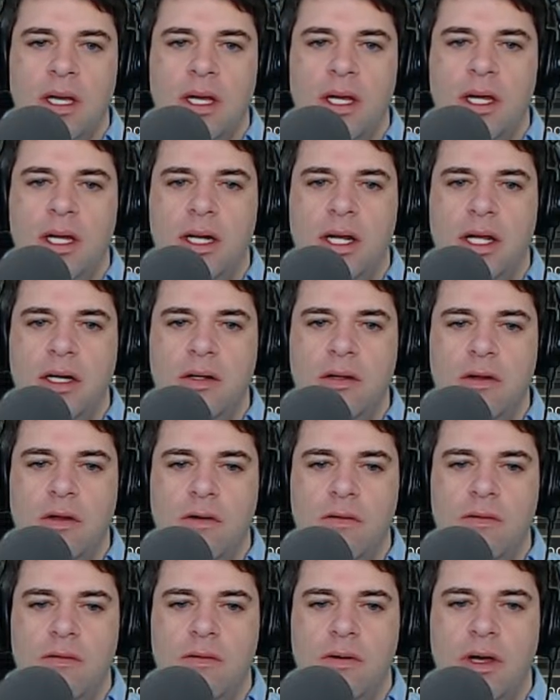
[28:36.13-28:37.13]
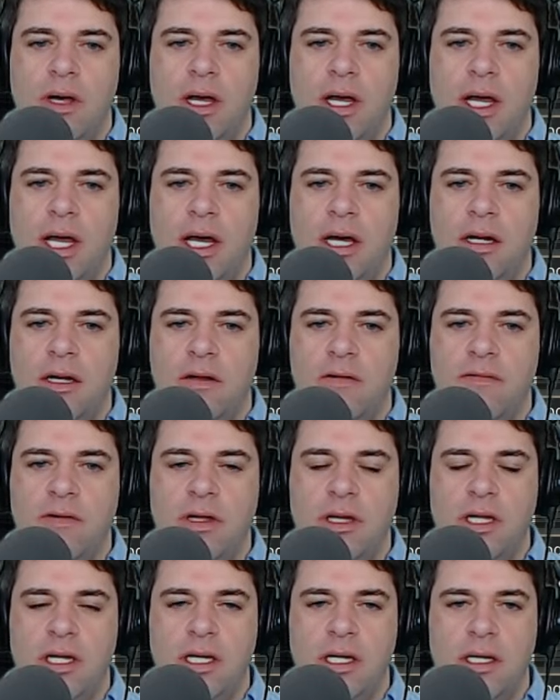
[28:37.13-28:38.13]
And I don't know how
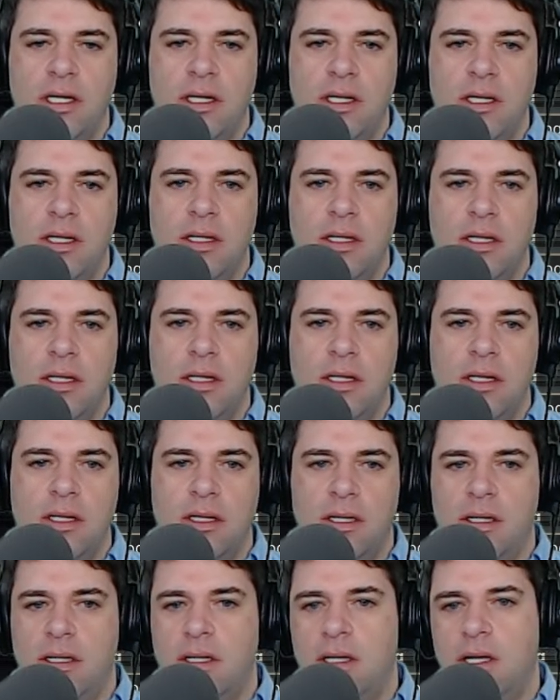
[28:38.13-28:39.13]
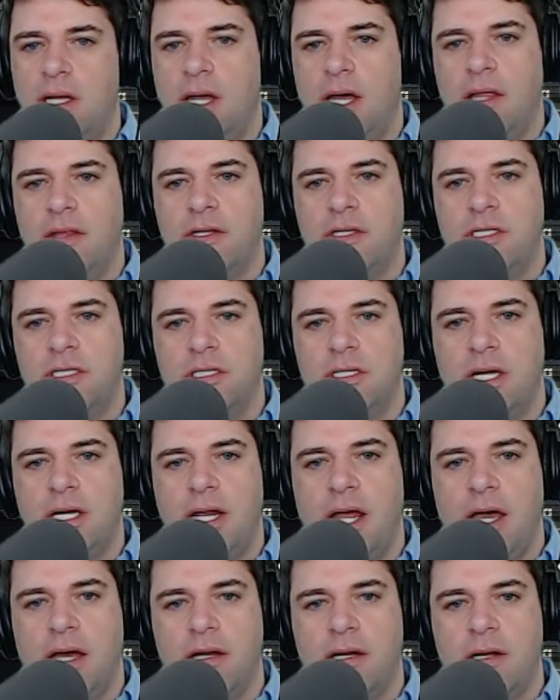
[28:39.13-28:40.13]
this is laid
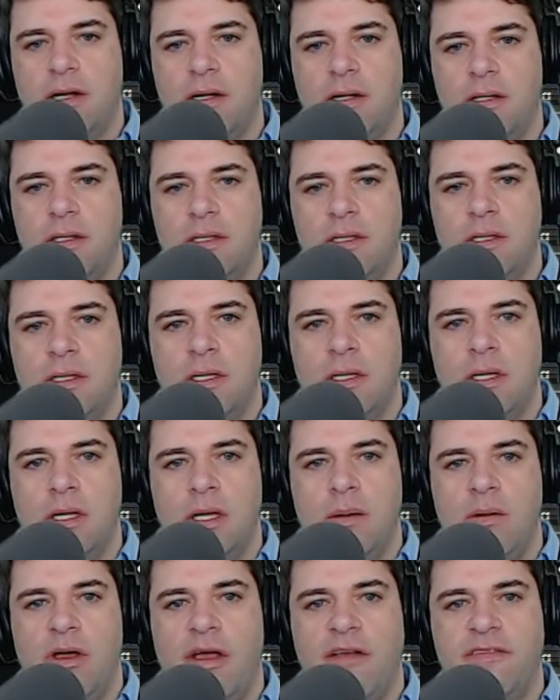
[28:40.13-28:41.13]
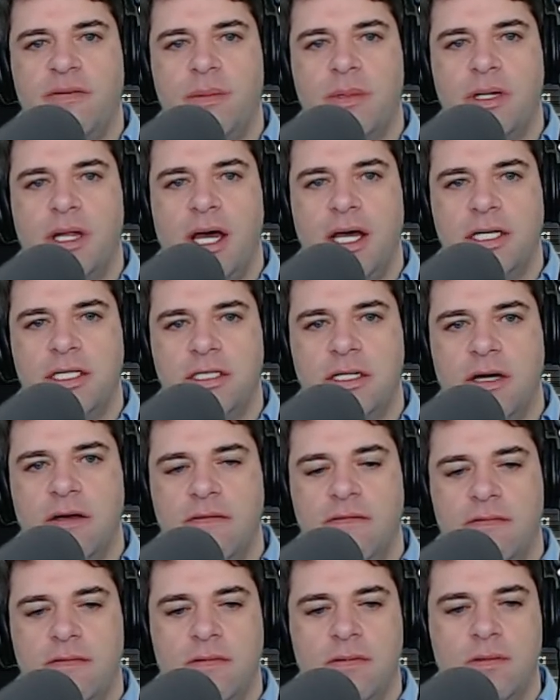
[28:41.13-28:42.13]
out at all. We have some clock
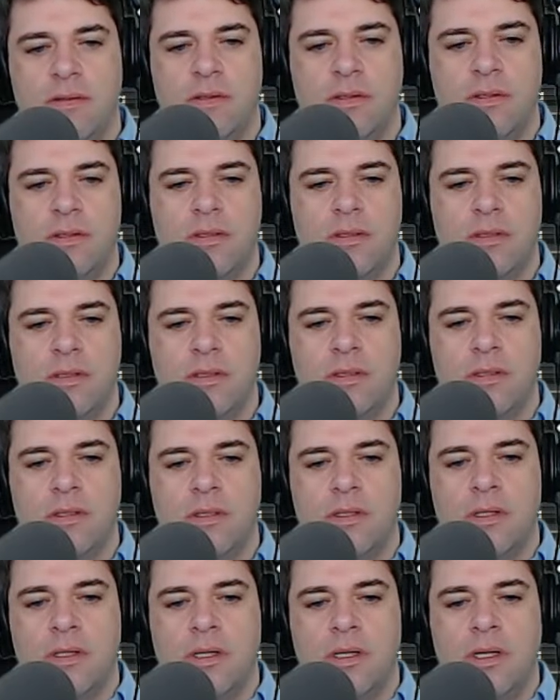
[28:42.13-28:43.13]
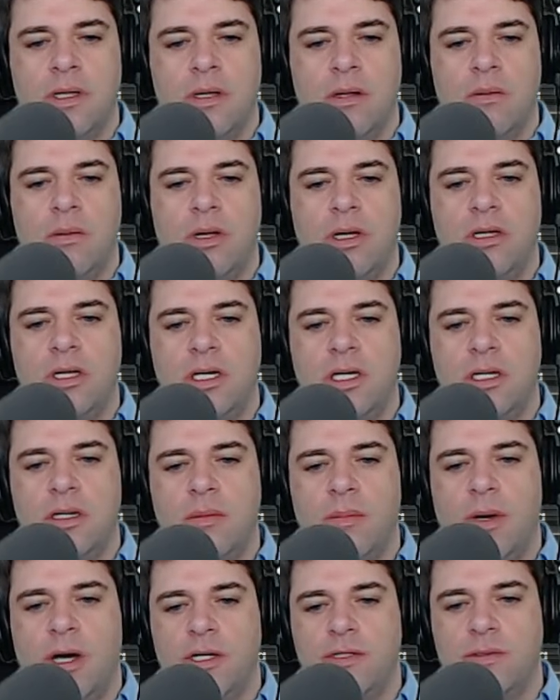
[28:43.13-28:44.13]
stuff. You can look at the
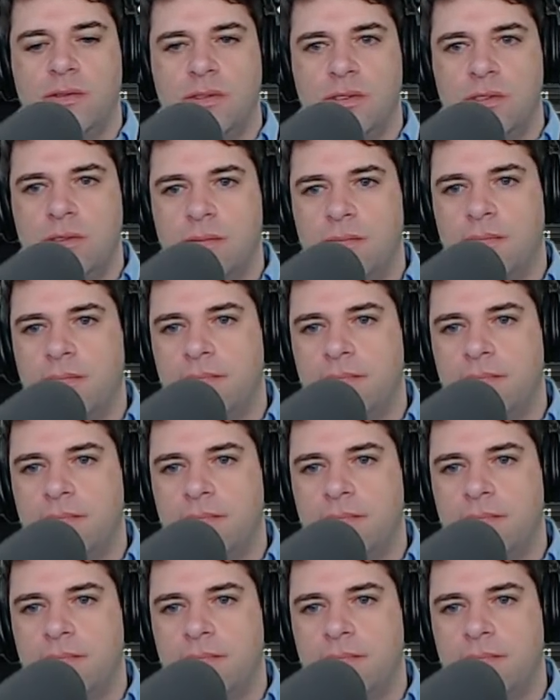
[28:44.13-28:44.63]
modules.